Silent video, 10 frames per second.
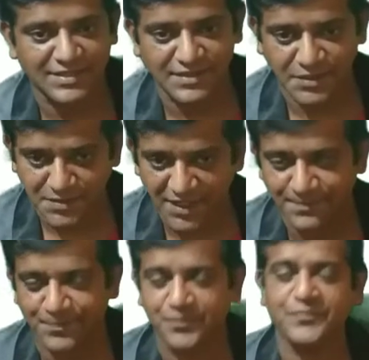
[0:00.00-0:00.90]
Okay.
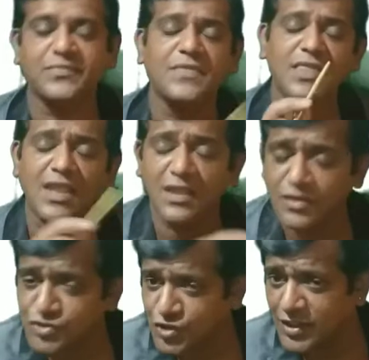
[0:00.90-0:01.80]

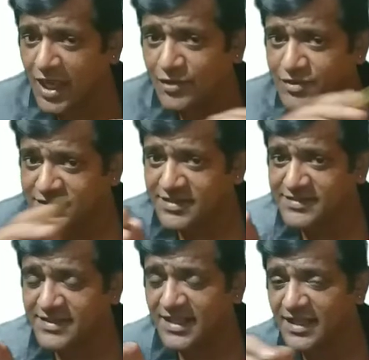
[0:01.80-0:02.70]
So now this is
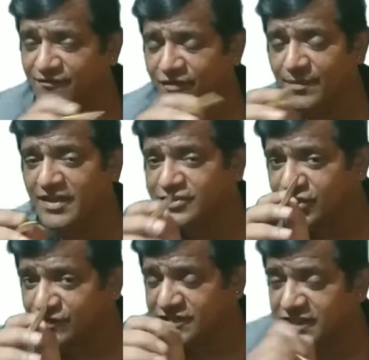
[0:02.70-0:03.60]
the
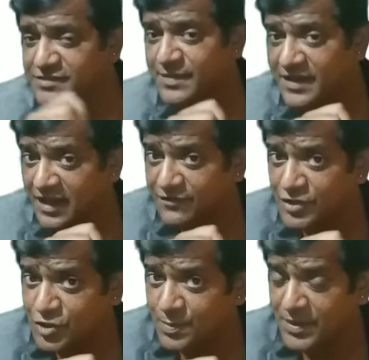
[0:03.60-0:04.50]
information which has been
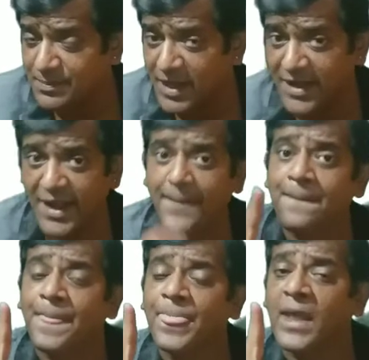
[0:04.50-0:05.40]
given to prepare a
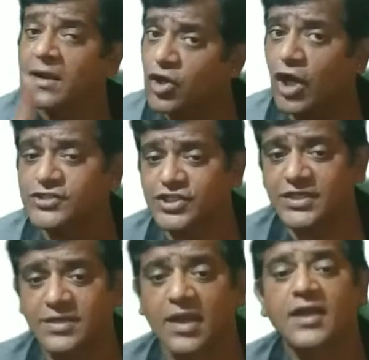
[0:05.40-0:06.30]
cost sheet.
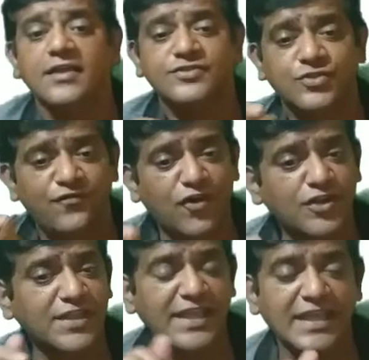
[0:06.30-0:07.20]
So for
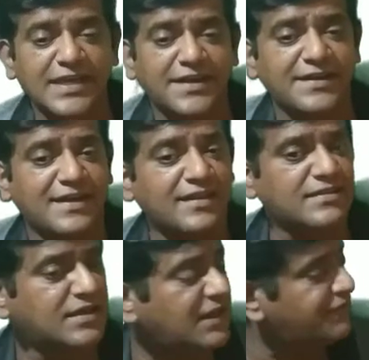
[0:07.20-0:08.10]
the year ending
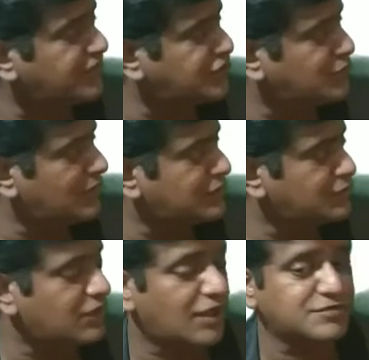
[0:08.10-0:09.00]
31st
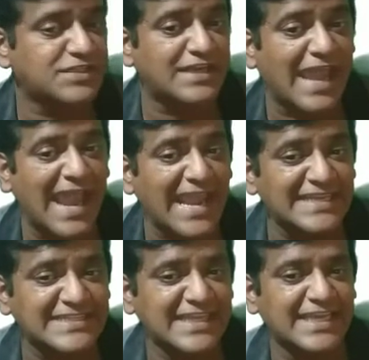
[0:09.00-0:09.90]

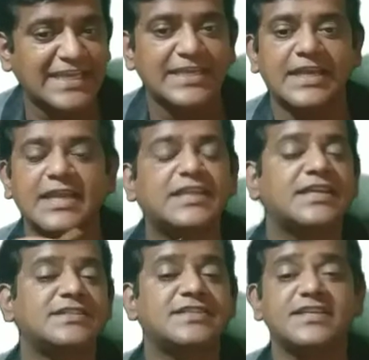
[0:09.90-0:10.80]
12/2018, it
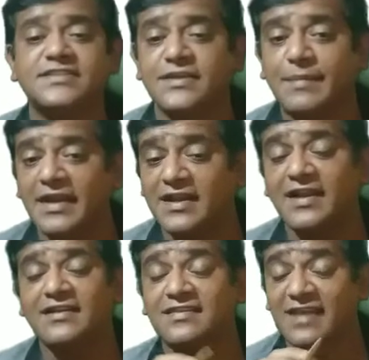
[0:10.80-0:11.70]
is estimated
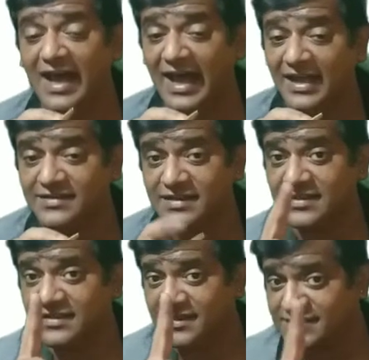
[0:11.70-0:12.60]
that
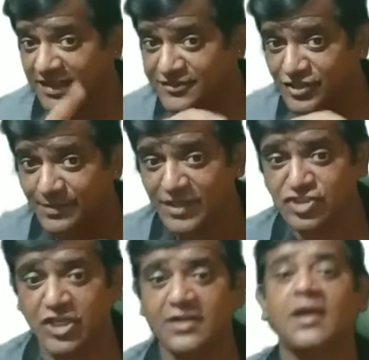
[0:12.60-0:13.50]
there is an
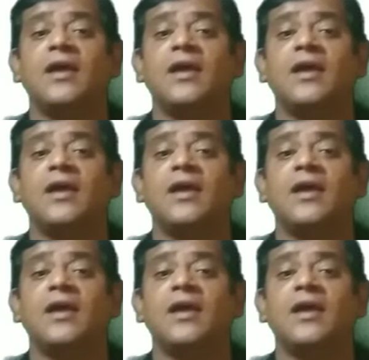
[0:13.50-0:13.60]
estimation.